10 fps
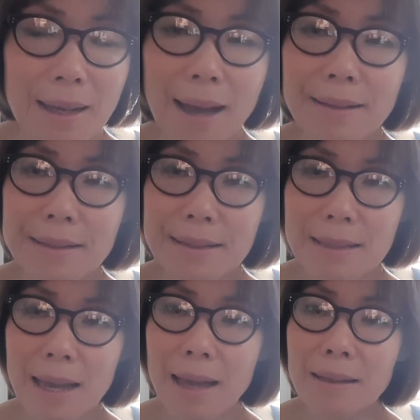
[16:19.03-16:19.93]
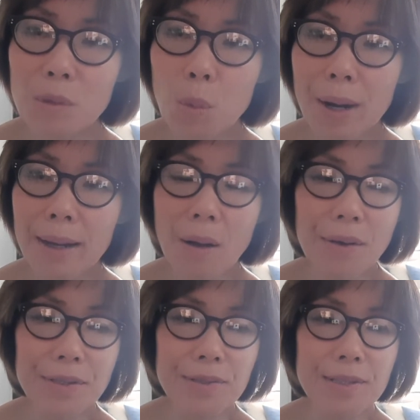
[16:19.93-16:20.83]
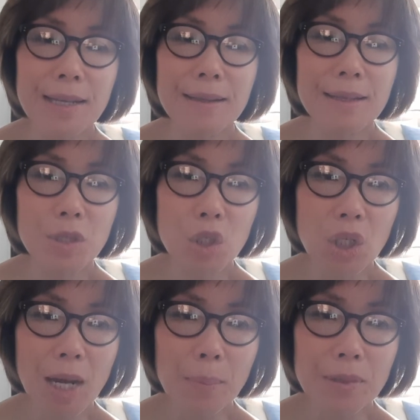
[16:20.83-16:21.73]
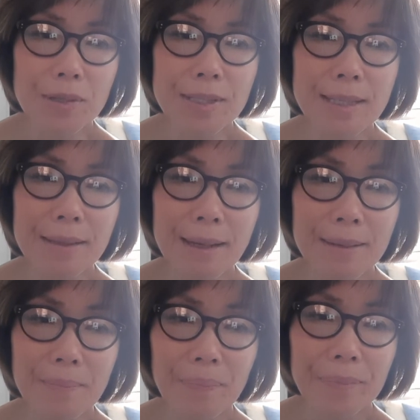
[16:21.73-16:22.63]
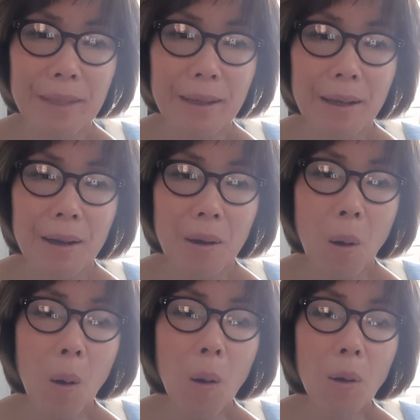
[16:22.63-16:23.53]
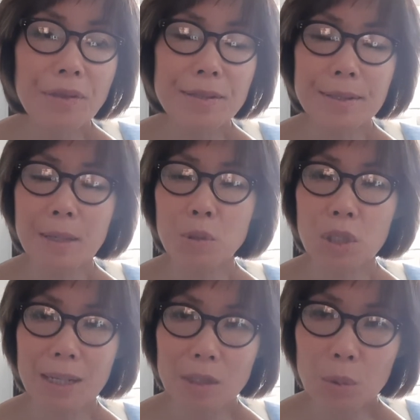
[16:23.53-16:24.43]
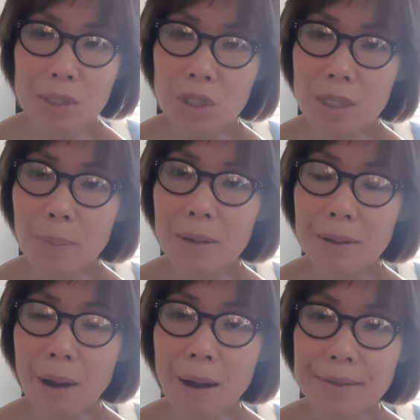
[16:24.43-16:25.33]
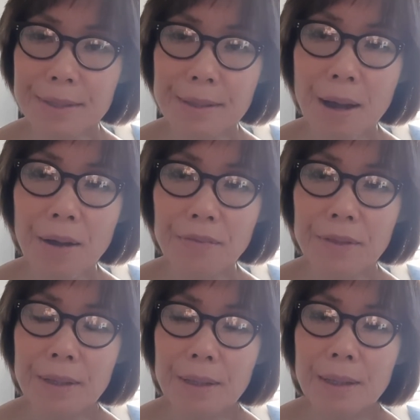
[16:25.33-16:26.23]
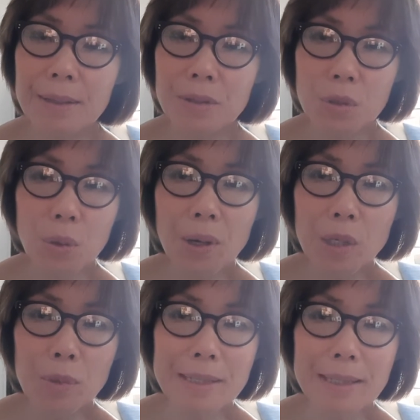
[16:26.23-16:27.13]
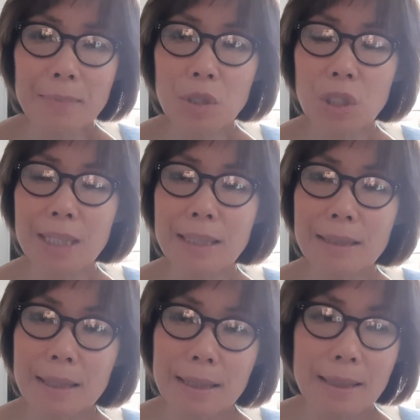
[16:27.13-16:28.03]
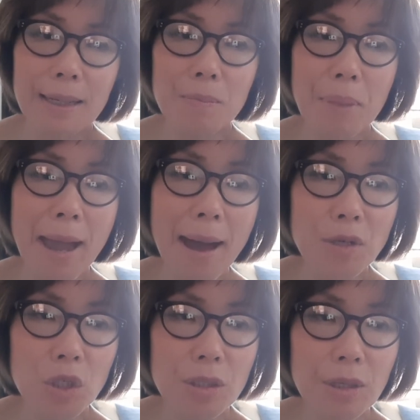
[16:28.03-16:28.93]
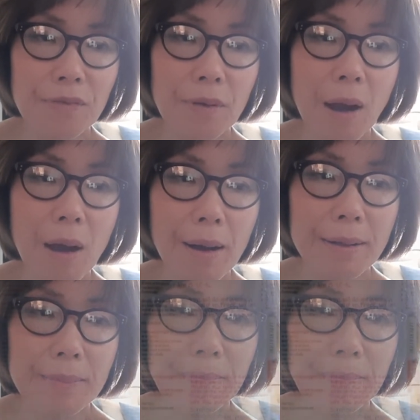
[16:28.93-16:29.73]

Ellen White also said in this chapter, it said that all this subject, which is about God's love, story, redemption, the compassion of God,